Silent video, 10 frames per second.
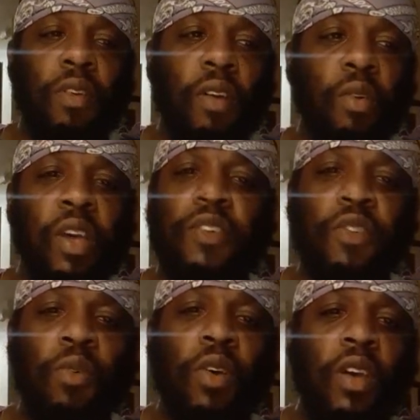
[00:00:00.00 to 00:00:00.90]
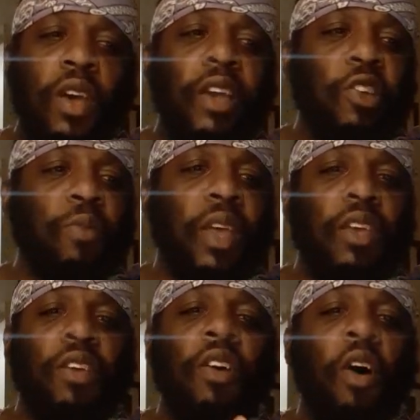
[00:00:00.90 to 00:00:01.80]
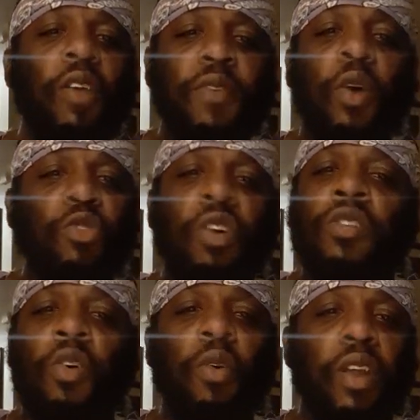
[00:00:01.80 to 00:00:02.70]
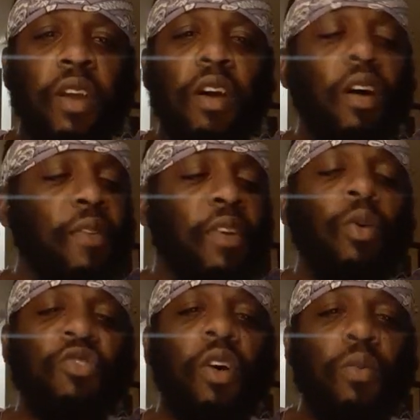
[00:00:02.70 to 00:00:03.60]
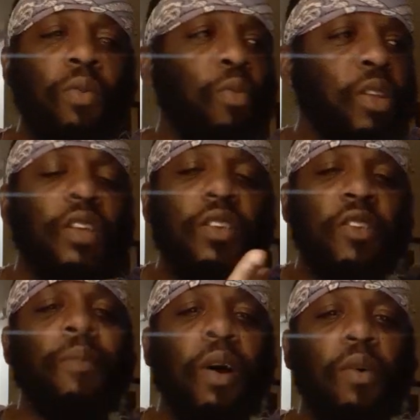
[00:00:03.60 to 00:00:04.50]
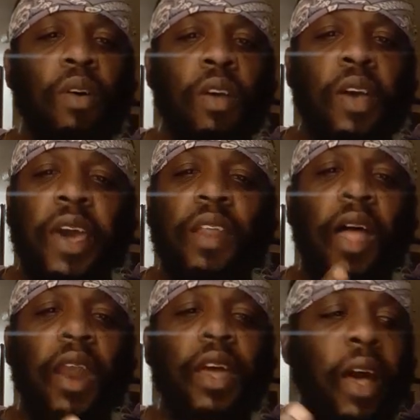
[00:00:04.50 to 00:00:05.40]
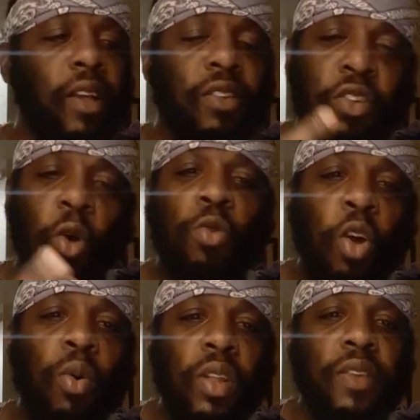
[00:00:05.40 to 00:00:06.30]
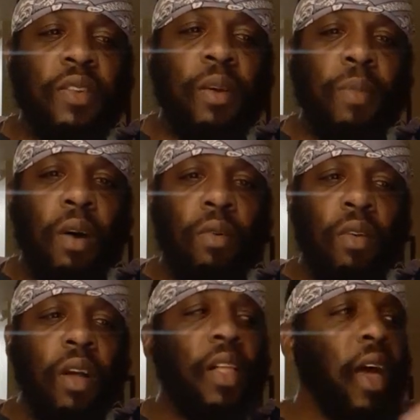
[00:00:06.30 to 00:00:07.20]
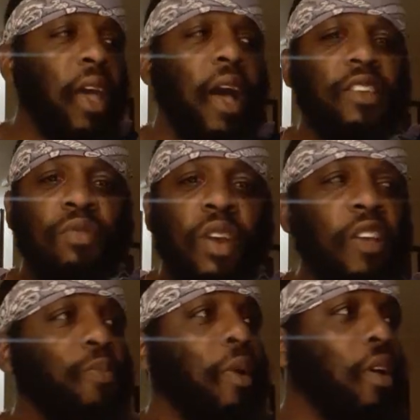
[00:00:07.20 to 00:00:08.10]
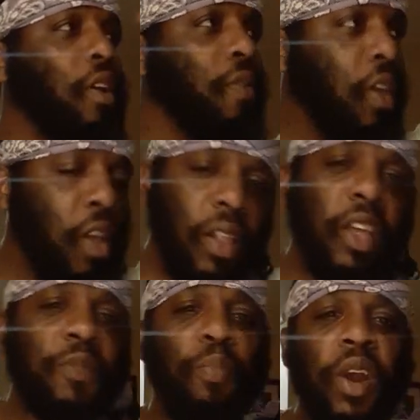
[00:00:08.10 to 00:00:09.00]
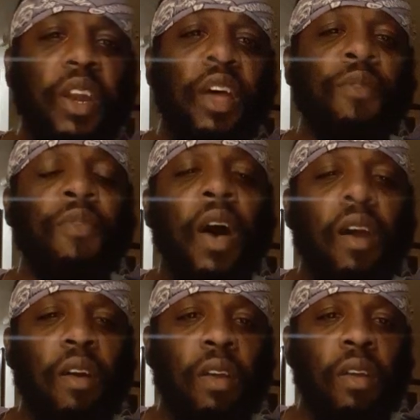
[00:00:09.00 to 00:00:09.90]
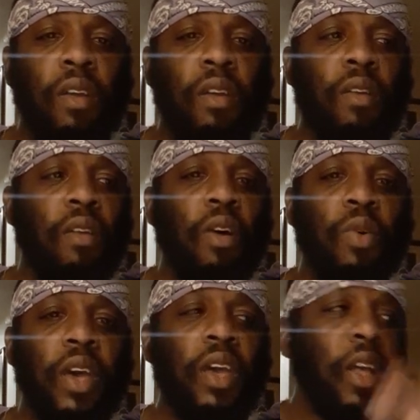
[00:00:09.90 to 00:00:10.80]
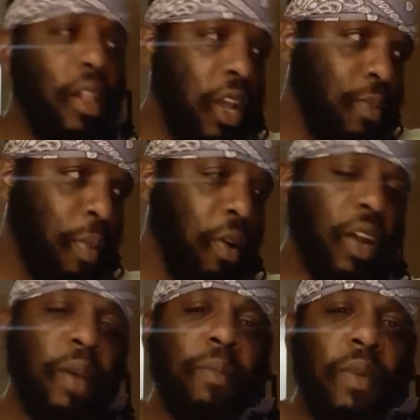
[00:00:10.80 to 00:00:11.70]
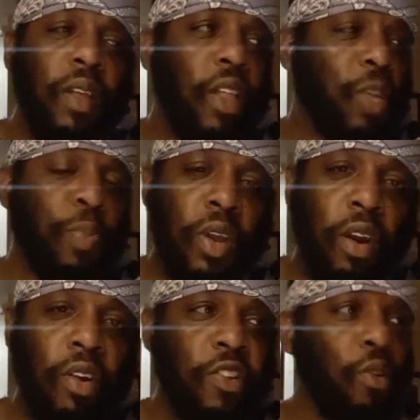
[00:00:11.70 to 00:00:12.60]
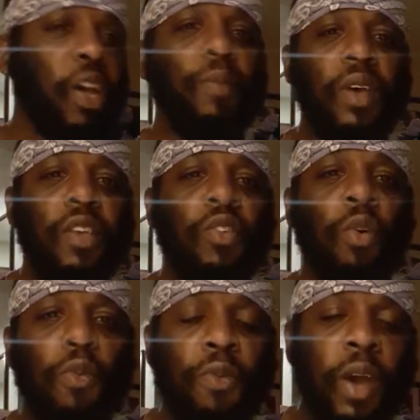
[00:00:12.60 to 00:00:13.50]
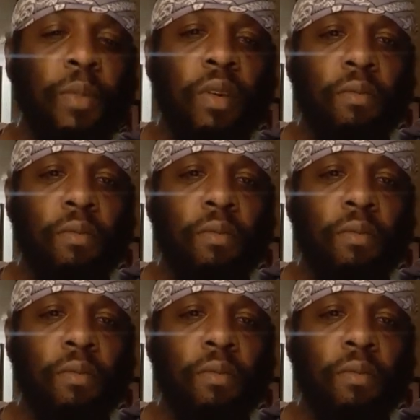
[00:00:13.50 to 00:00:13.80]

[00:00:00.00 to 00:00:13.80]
Okay, so he told them, like, y'all don't even know what y'all doing here. Y'all don't even know what this is about. And a lot of guys don't know what this is about. A lot of guys are in that spirit of, let's bring down fire. Okay, let's burn him. Let's pick curses on him and his whole family.